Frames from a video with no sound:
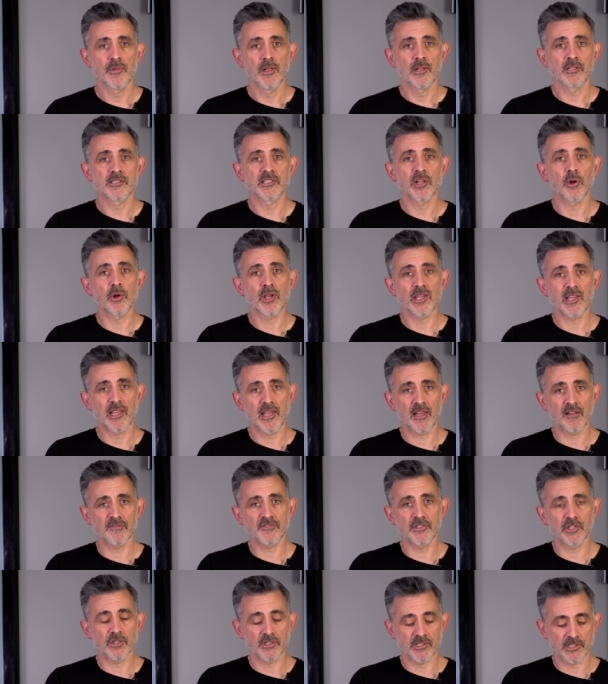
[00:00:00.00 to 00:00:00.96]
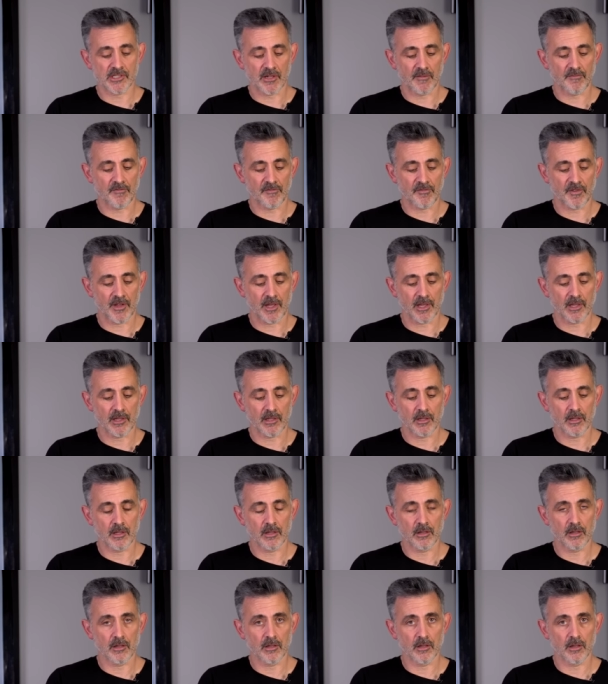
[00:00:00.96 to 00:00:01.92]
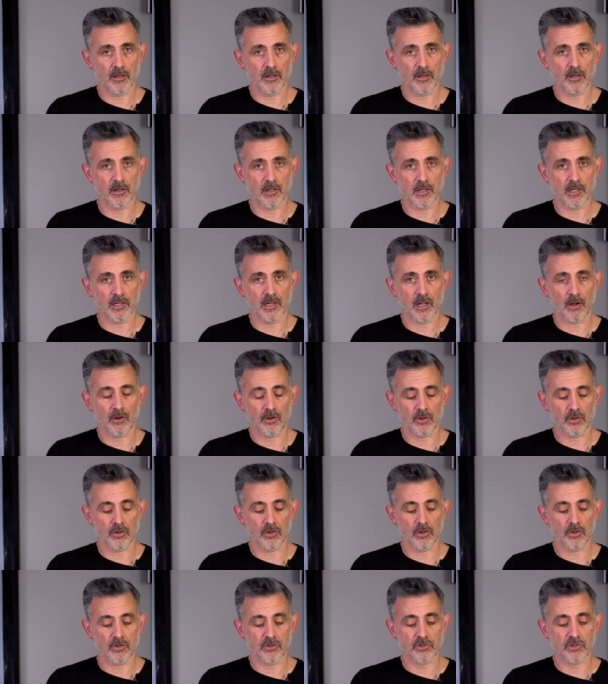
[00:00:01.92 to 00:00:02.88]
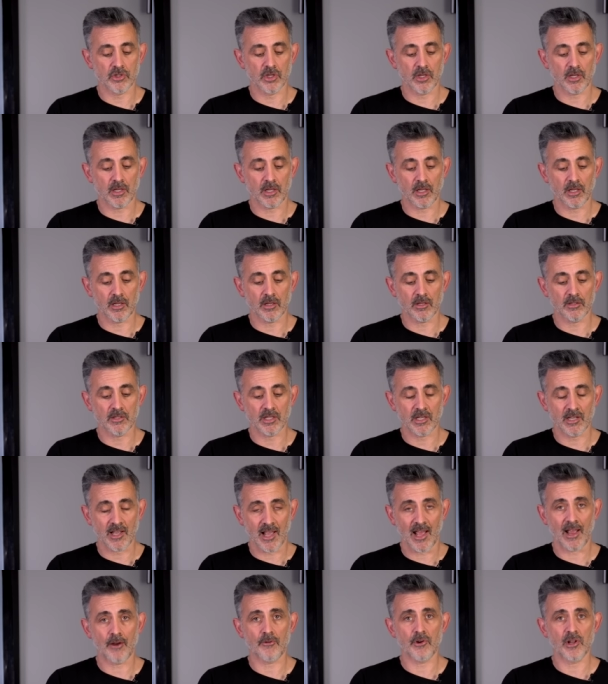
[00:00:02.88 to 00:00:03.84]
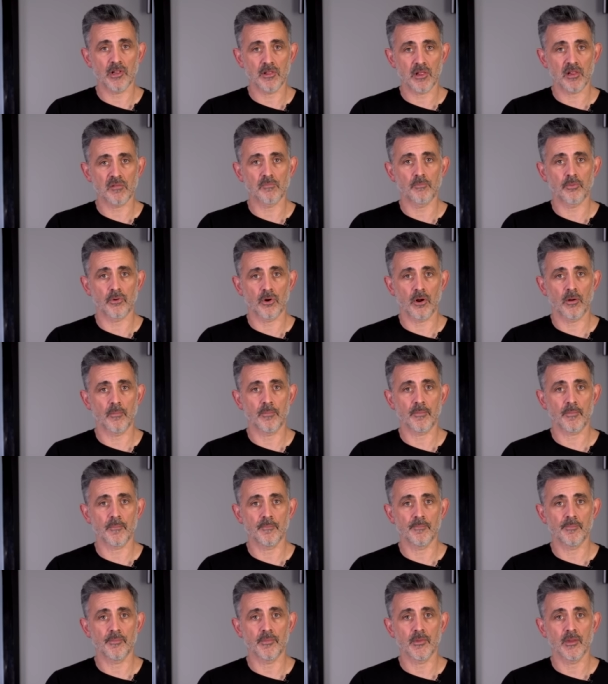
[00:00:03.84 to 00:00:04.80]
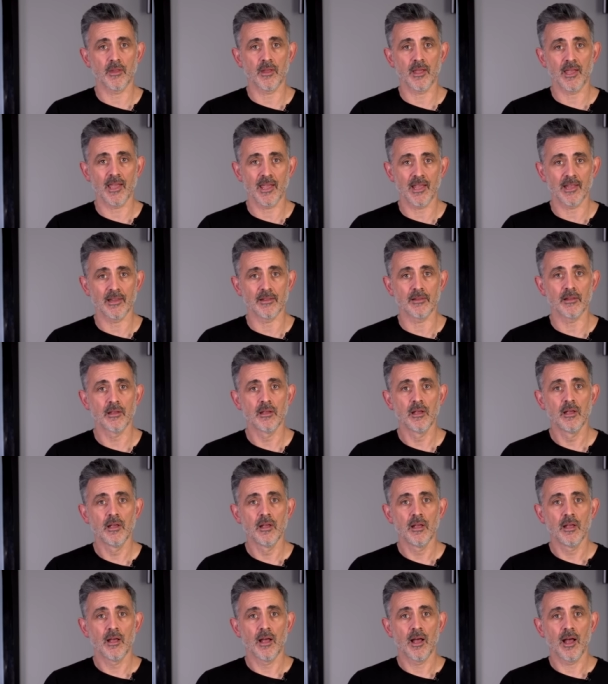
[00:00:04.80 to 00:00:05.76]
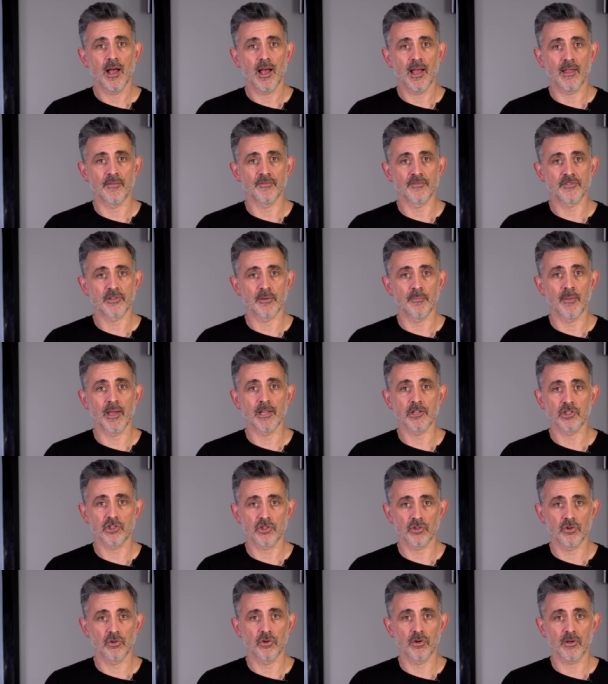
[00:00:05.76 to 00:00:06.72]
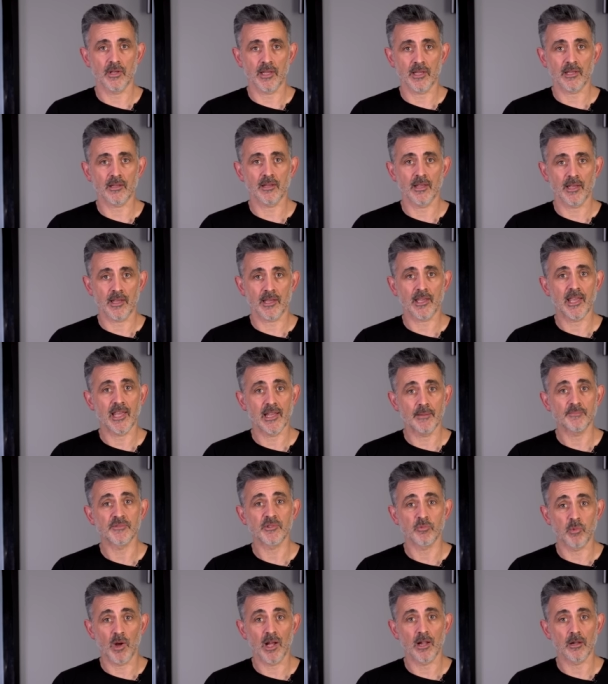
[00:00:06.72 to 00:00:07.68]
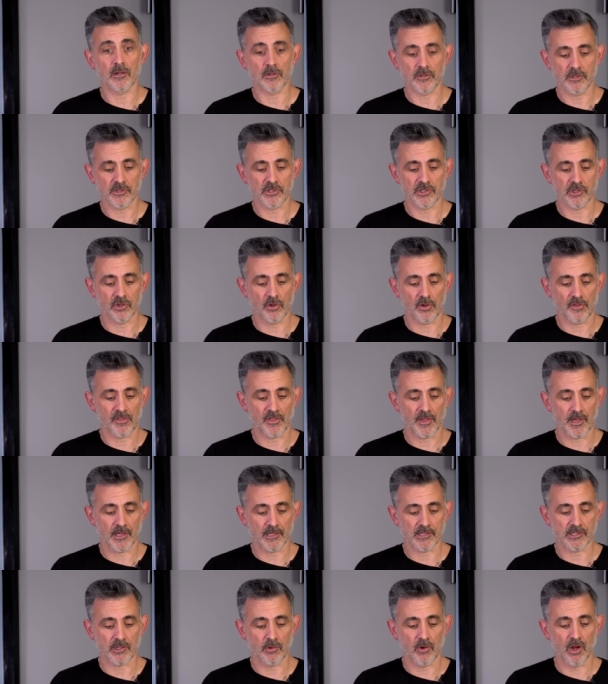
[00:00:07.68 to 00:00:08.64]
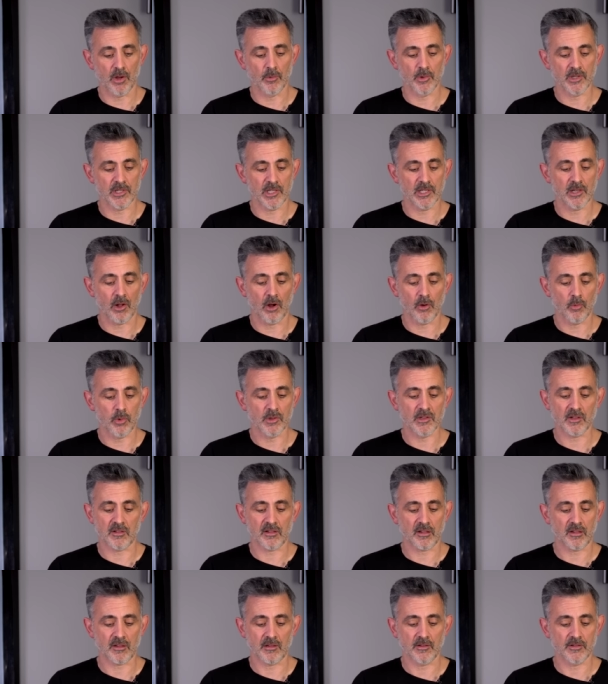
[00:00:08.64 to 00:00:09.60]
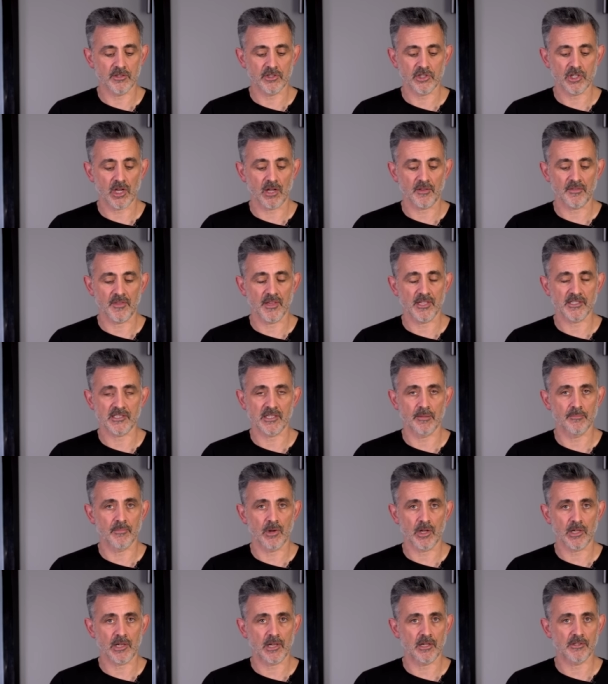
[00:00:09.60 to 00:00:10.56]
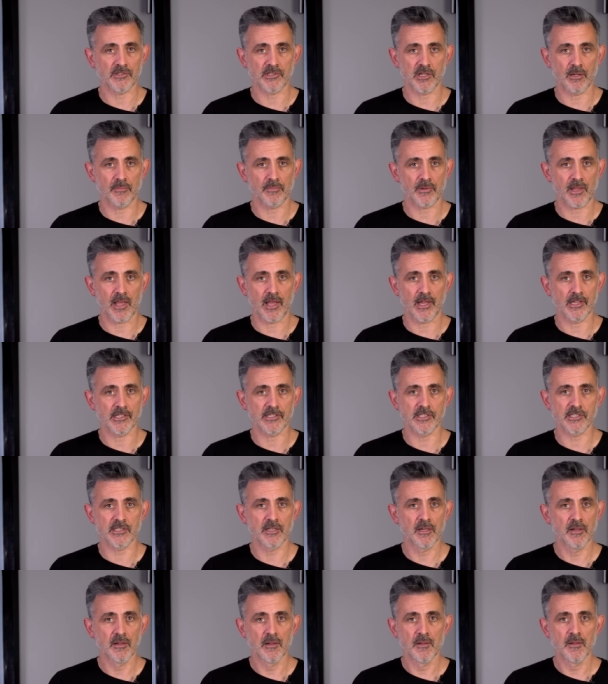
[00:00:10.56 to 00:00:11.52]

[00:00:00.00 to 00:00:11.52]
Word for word: So it gives you something, you know, to, to carry this prop in and to make sure it, it keeps well sort of thing. So I would, you know, I wouldn't chuck this in my close-up case,